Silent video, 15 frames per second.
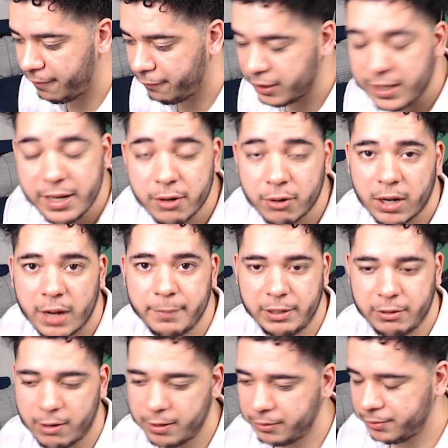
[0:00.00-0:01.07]
with Hinokami
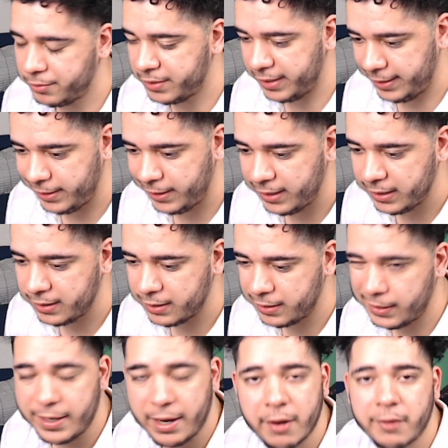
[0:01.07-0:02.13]
Chronicles is
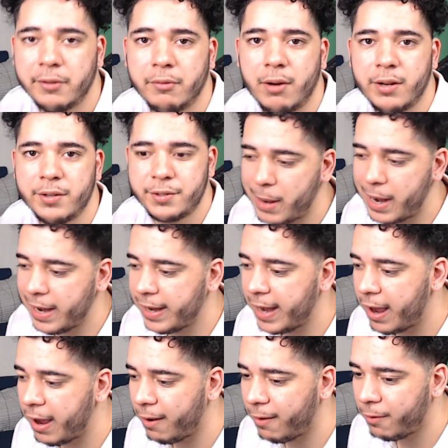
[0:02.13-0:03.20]
the character roster. I
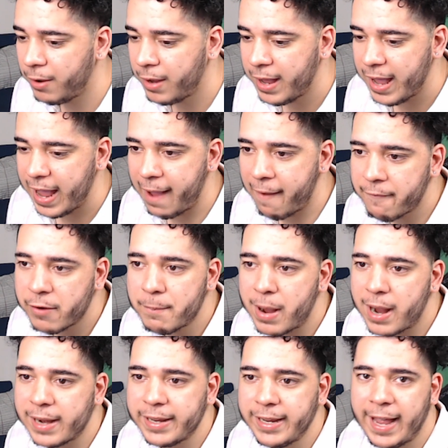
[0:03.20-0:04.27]
now
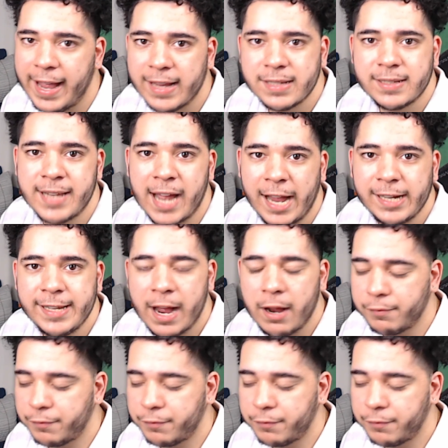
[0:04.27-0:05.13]
everybody has died down